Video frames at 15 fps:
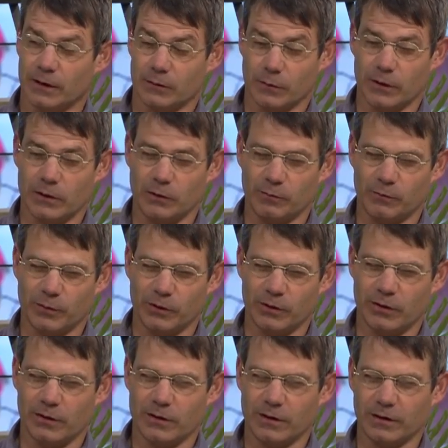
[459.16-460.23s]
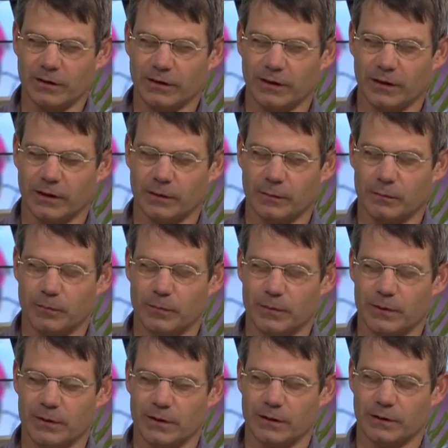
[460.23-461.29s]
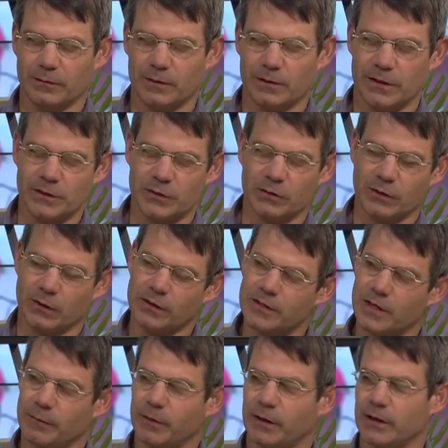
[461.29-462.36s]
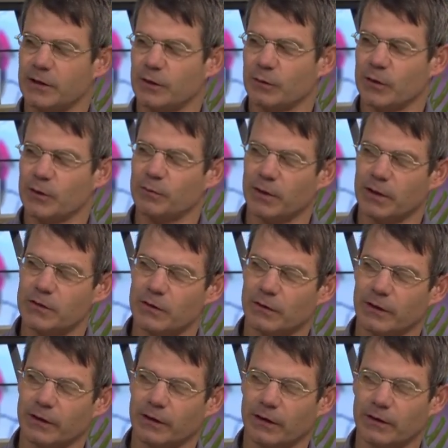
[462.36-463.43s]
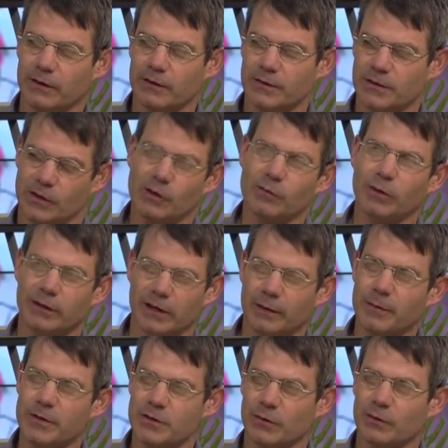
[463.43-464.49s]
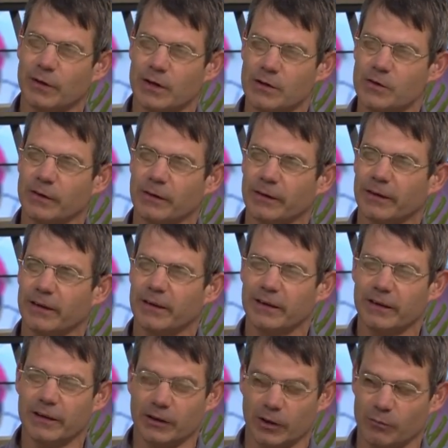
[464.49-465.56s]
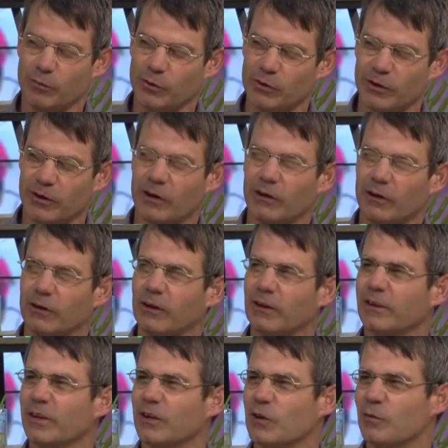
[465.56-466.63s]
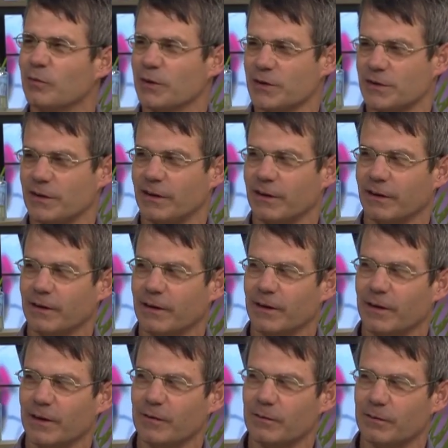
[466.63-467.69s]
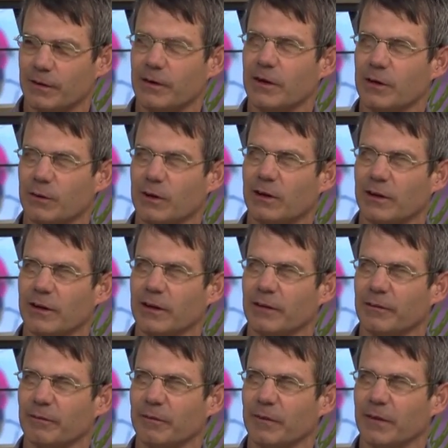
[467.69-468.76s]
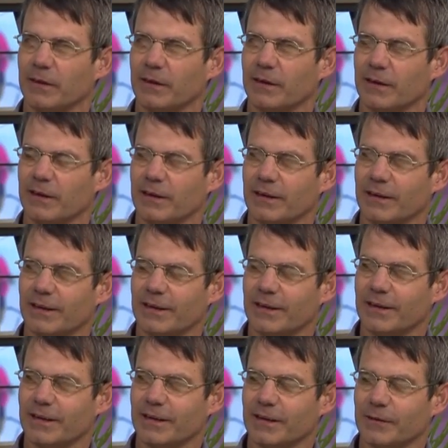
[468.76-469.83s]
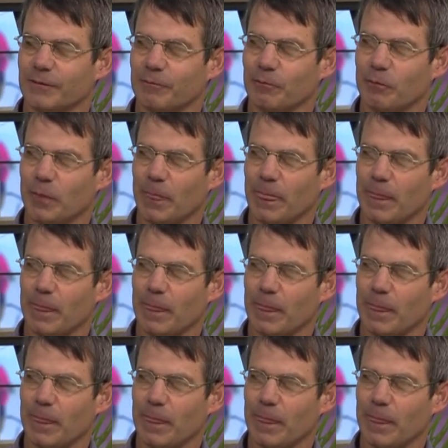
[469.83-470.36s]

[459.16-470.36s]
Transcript: and when you burn uh, diesel contaminated with petrol, it can do terrible damage to your engine. It can burn a hole in your piston very quickly. My goodness, Rod. Thank you very much for